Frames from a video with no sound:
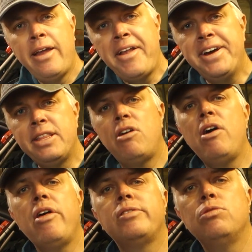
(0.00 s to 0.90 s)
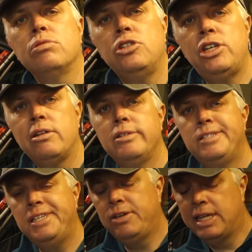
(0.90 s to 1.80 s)
Now there are other sorts of shelters
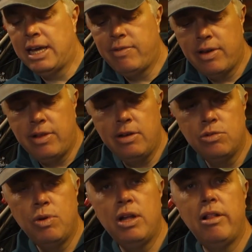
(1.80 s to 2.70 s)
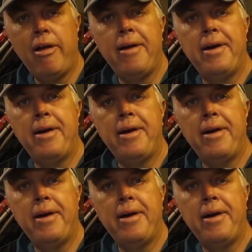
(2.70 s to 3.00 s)
that you can have out there as well.